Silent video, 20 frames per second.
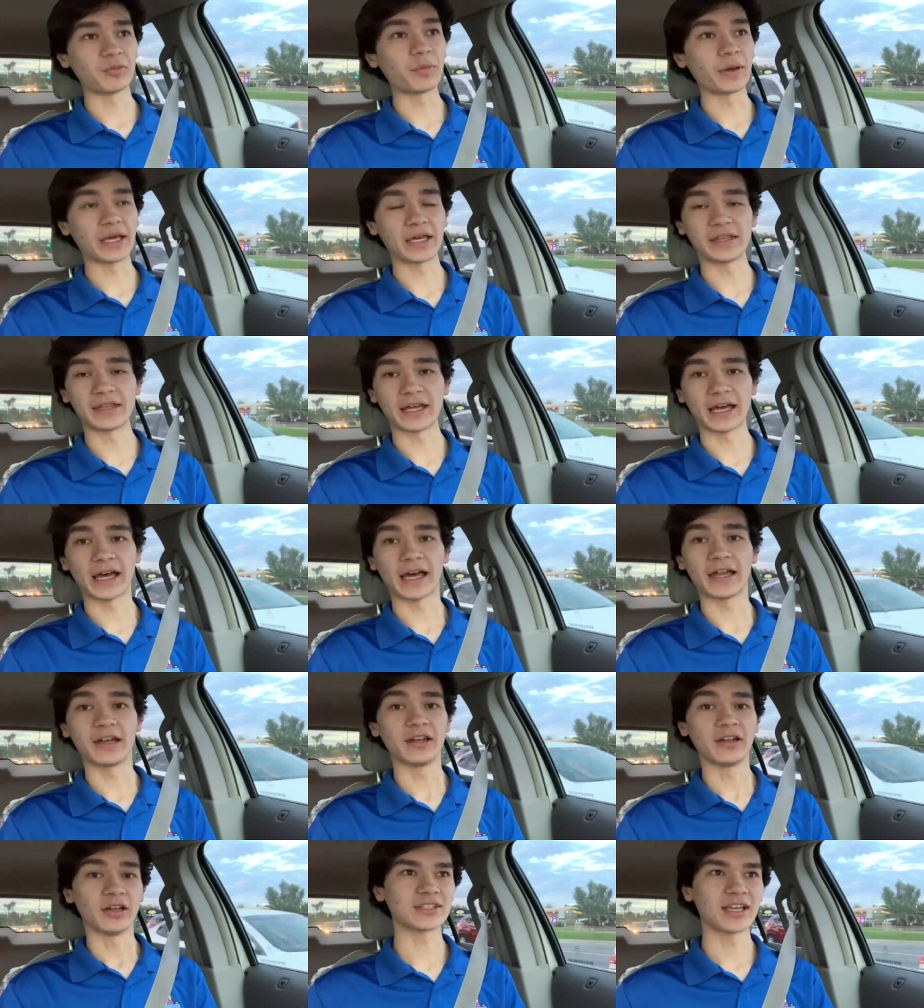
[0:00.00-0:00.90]
pay
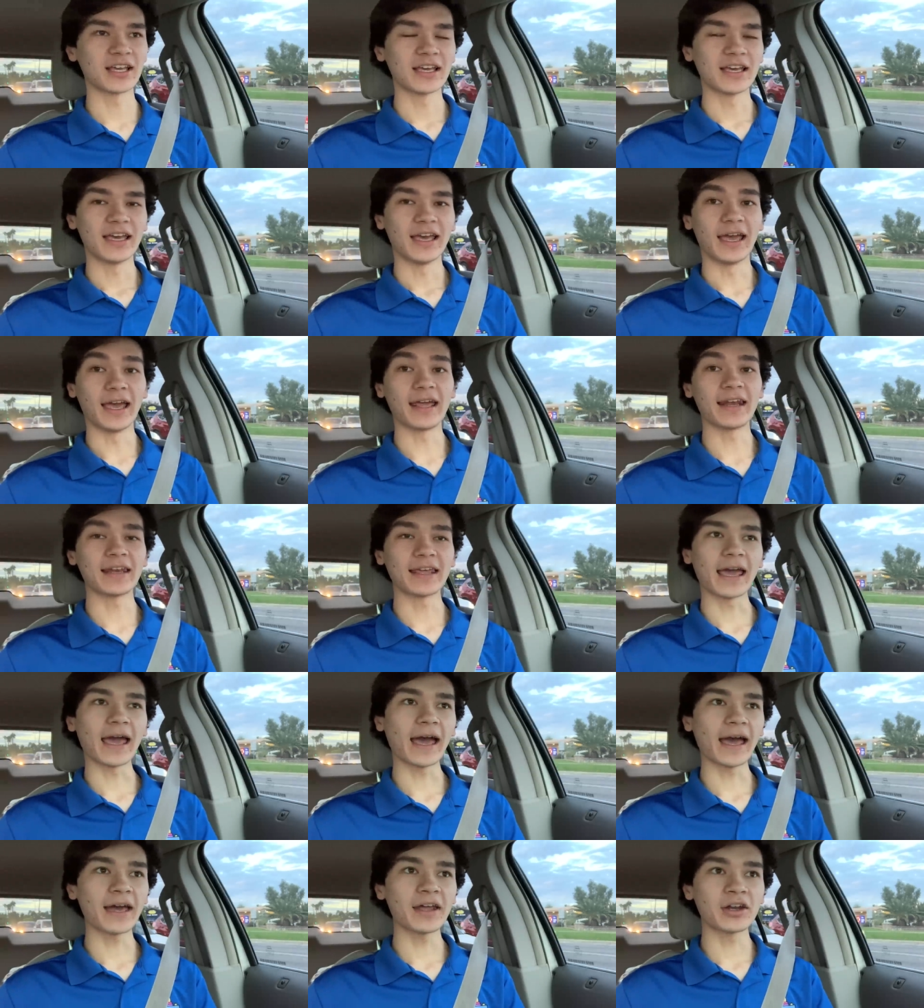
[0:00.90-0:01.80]
that. And
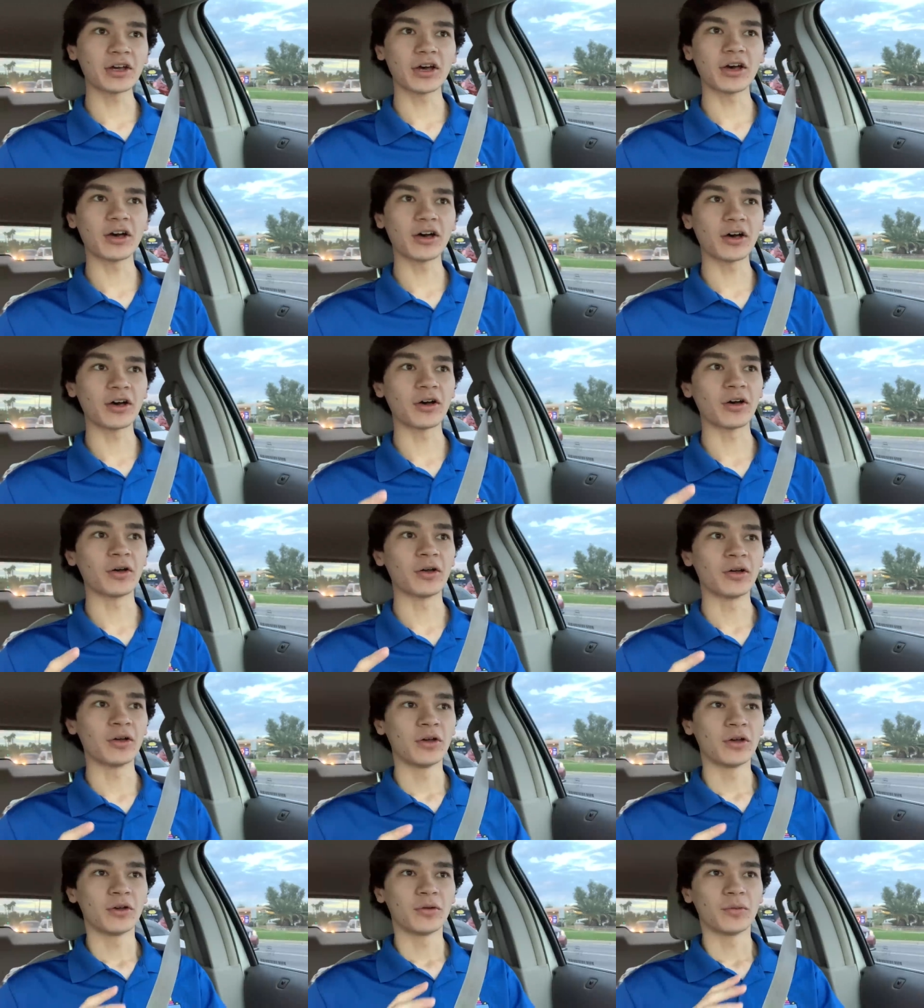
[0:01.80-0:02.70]
it had a
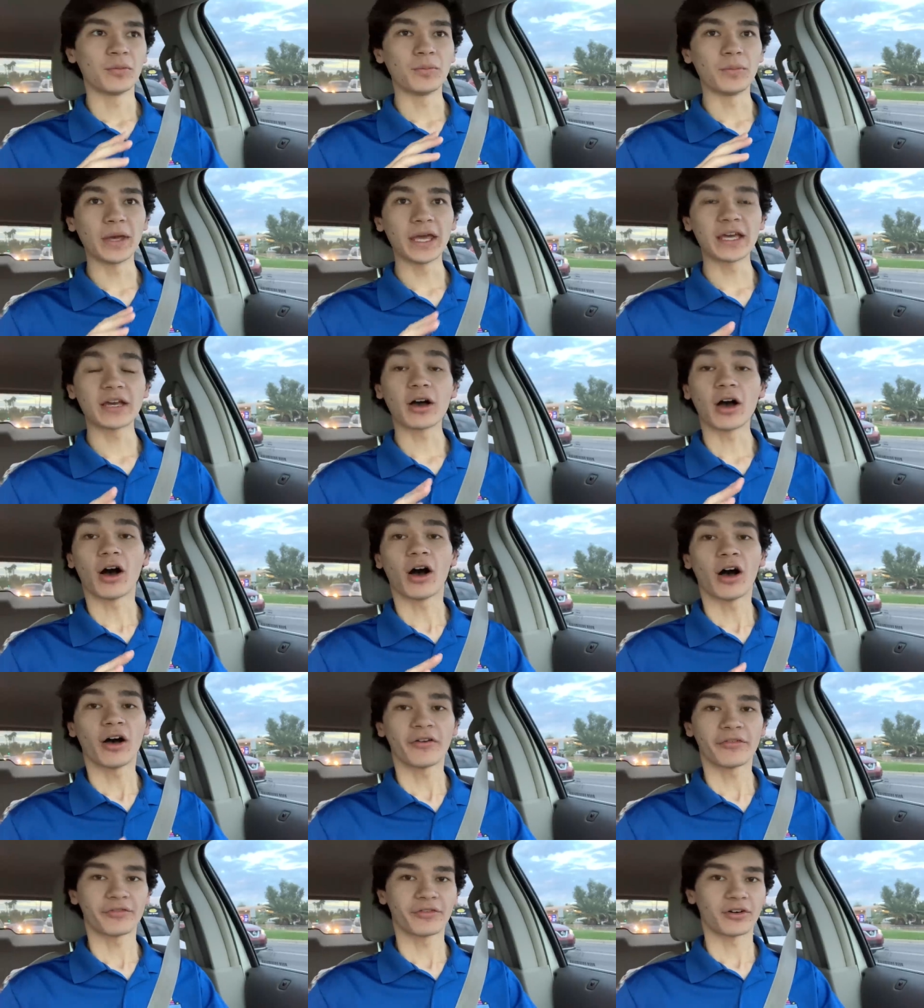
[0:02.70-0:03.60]
make
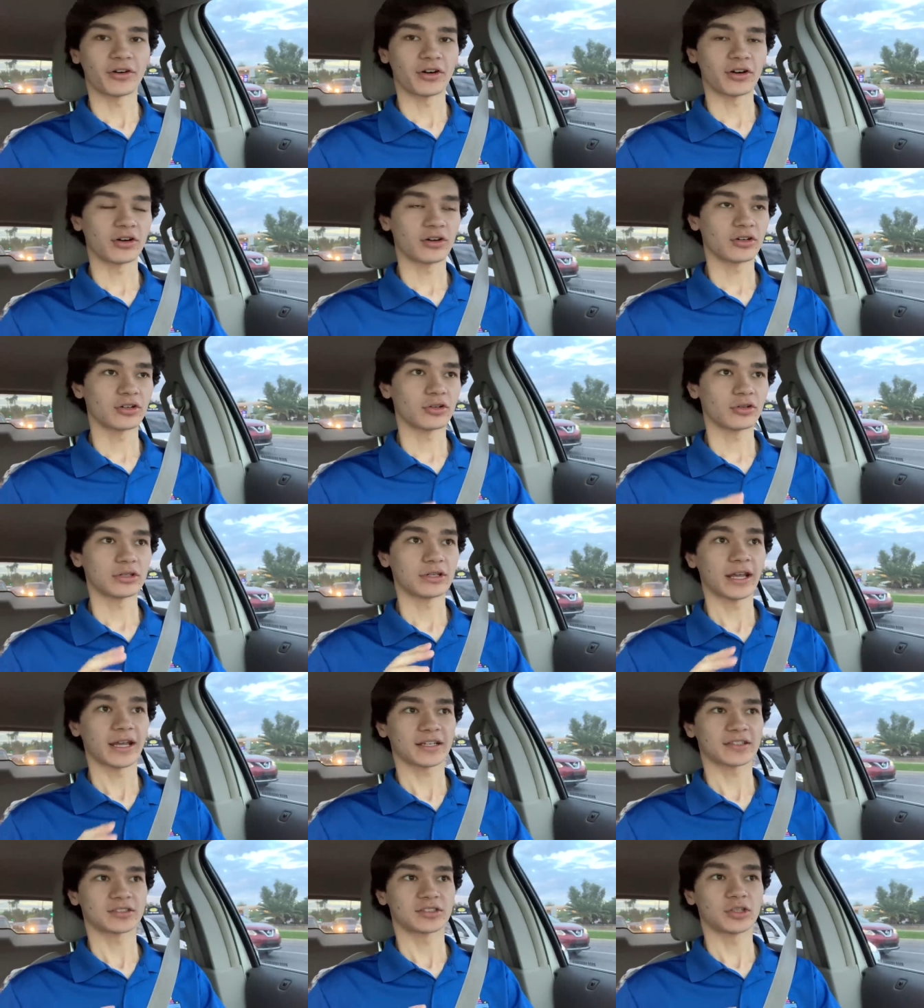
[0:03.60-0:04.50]
offer
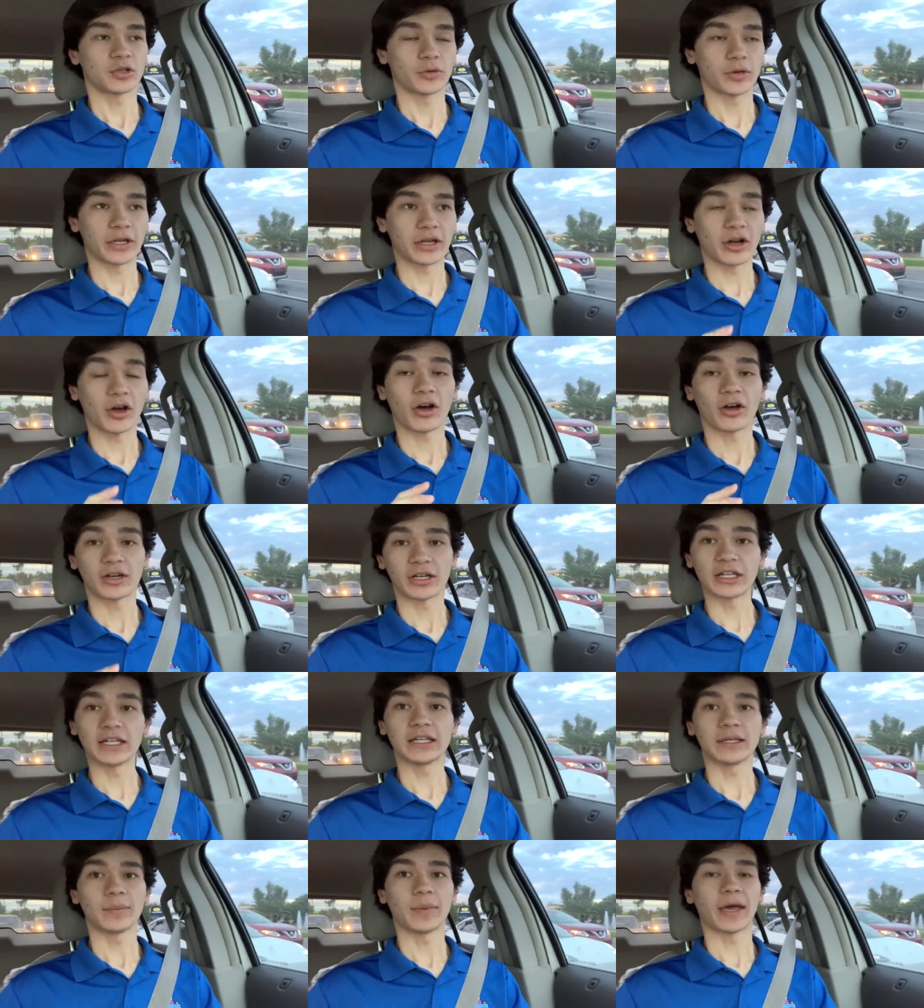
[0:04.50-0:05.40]
next to it on
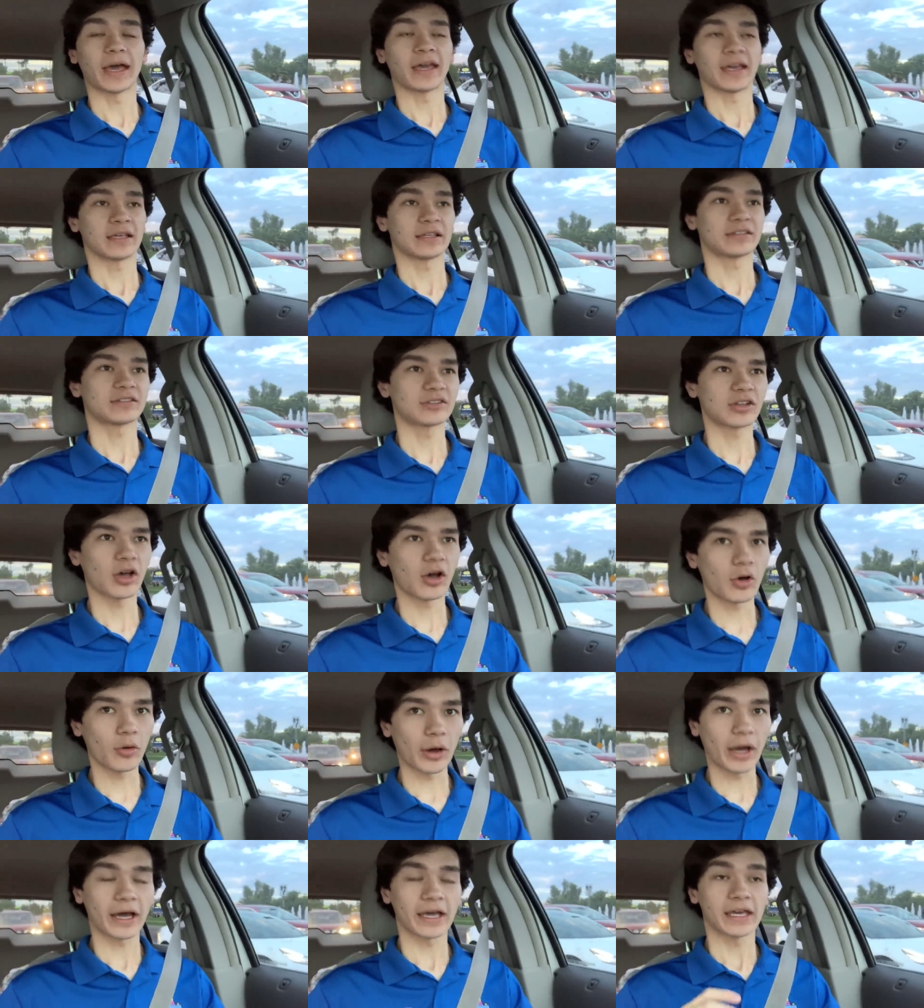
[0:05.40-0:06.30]
eBay.
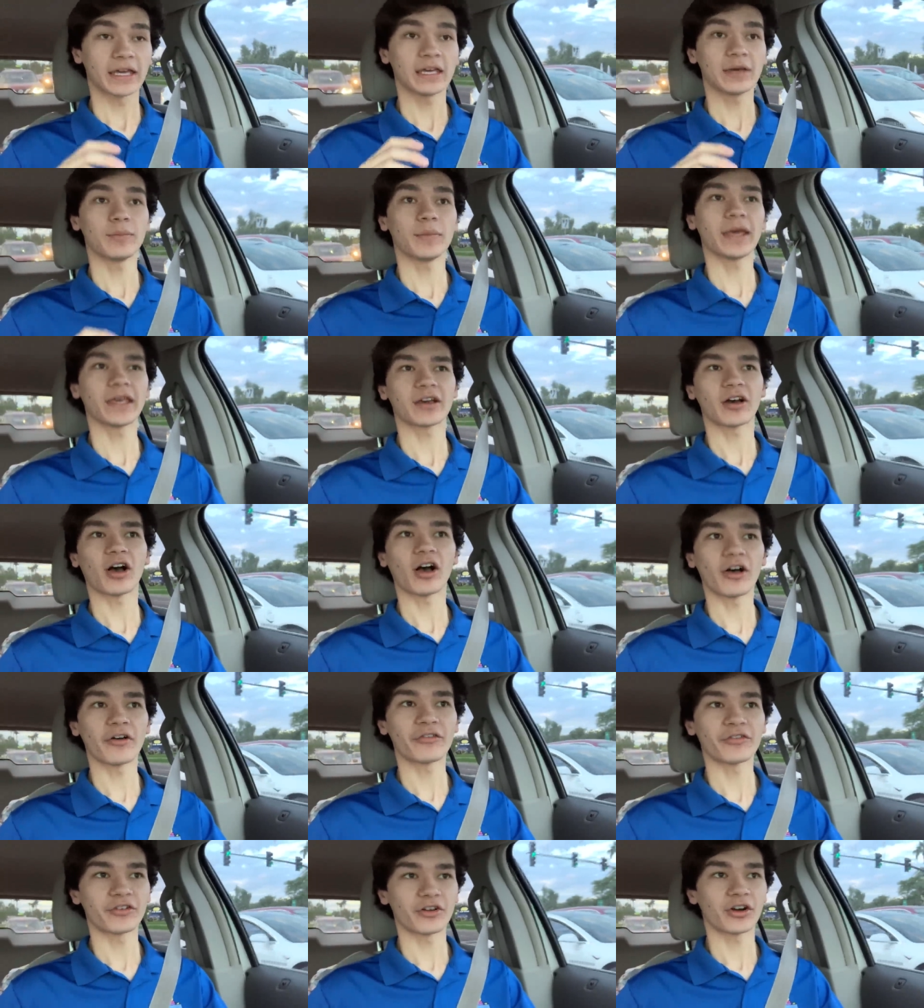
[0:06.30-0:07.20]
So I hit make
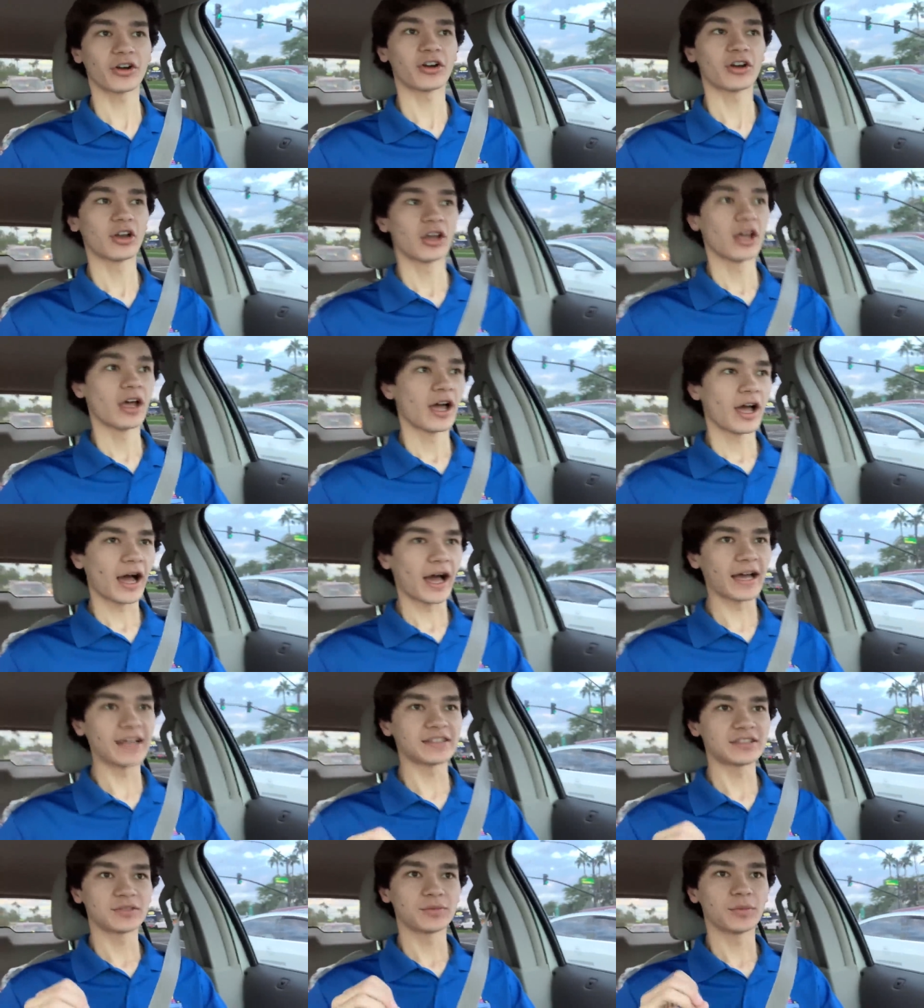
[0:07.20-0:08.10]
offer
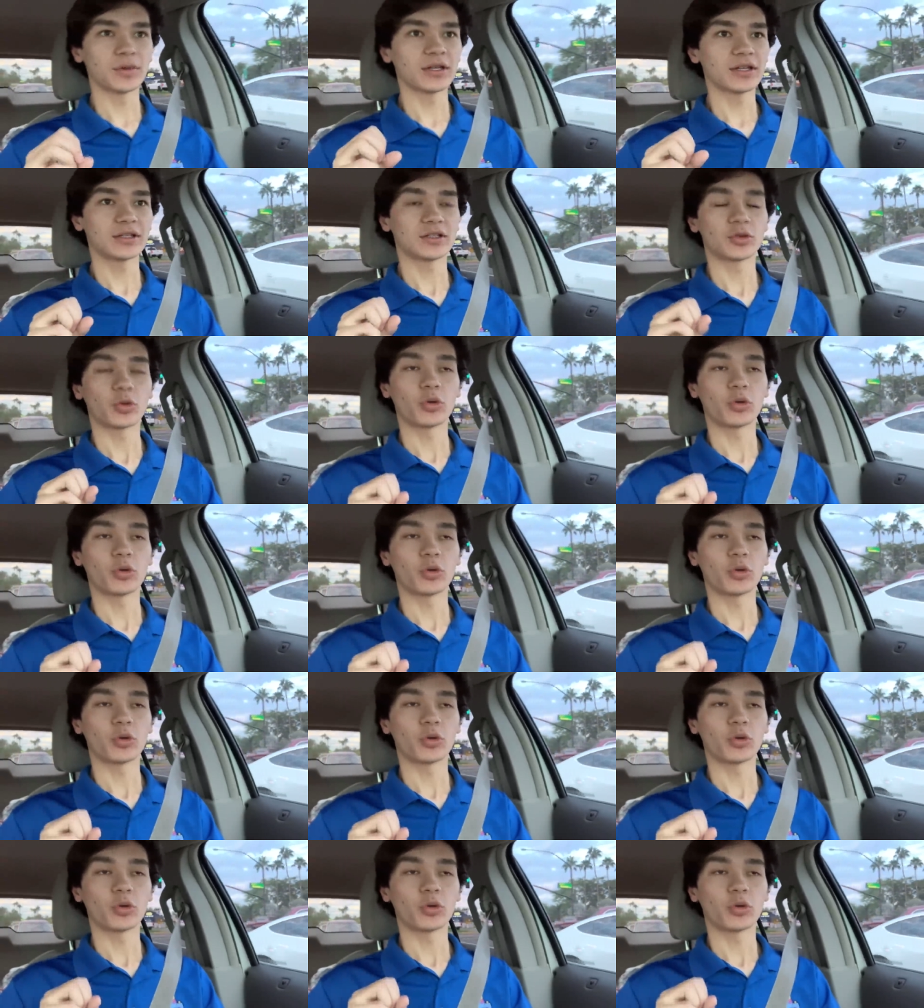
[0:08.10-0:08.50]
I submitted